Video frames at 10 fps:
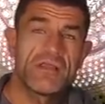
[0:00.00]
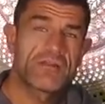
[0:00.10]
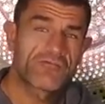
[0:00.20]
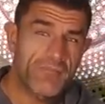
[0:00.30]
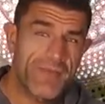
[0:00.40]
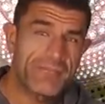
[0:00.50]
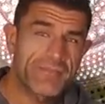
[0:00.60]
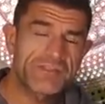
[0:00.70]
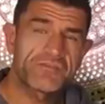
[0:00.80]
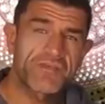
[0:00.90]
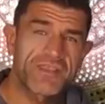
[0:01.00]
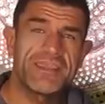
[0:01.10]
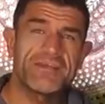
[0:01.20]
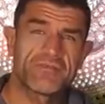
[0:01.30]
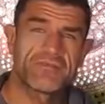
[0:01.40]
Remember to
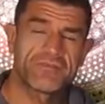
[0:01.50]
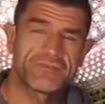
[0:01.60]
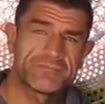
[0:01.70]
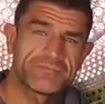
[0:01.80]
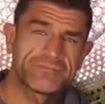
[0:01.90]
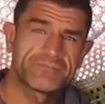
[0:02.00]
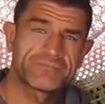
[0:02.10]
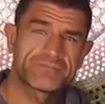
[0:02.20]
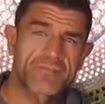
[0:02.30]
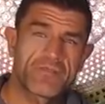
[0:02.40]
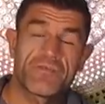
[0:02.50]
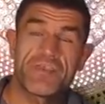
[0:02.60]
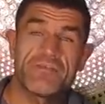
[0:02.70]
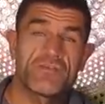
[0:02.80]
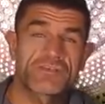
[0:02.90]
forgive.
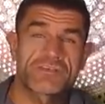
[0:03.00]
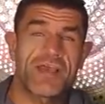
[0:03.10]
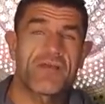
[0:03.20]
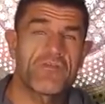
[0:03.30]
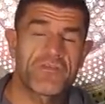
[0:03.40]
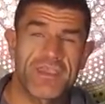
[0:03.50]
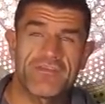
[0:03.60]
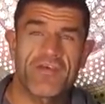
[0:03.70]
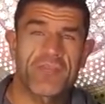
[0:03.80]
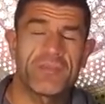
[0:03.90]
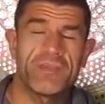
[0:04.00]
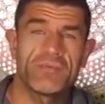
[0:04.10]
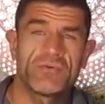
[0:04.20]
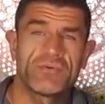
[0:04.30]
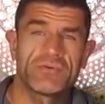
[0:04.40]
Forgive yourself, forgive other
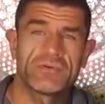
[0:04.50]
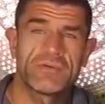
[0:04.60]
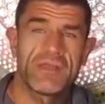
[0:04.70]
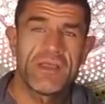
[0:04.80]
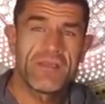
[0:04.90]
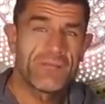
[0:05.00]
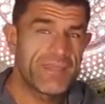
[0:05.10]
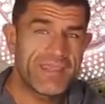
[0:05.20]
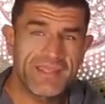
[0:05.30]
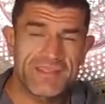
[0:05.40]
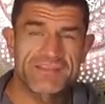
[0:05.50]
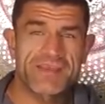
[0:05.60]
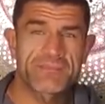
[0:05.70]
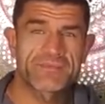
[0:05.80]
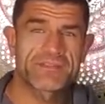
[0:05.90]
people. Be in
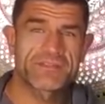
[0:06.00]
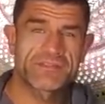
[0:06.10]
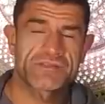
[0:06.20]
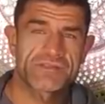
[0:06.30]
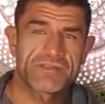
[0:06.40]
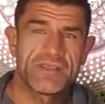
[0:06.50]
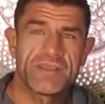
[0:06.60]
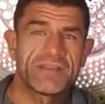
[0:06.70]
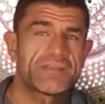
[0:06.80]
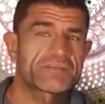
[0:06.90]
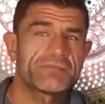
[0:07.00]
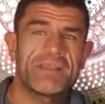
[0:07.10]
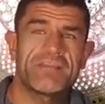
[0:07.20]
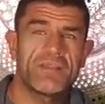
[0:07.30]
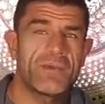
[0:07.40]
acceptance. It doesn't
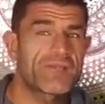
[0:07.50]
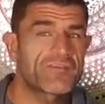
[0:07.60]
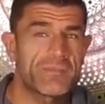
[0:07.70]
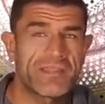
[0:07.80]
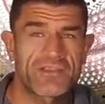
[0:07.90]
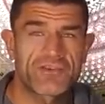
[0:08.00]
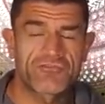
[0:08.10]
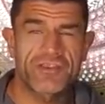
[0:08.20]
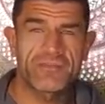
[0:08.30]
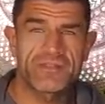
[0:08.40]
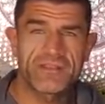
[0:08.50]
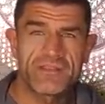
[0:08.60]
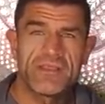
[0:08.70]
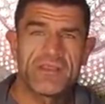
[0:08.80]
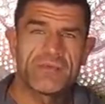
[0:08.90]
mean that you have to be in agreement,
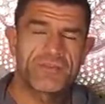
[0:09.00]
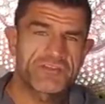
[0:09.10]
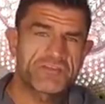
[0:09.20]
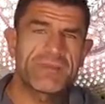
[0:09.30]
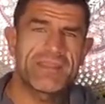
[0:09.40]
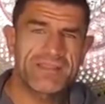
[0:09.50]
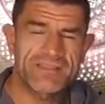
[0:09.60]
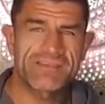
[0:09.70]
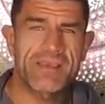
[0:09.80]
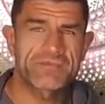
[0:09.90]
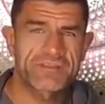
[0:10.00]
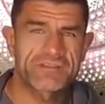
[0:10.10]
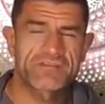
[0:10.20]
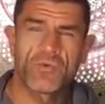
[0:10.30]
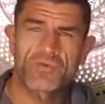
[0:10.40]
but just be in acceptance
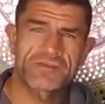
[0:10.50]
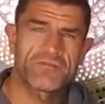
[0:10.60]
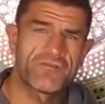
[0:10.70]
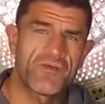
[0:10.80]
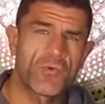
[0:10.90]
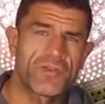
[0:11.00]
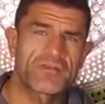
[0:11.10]
of what's unfolding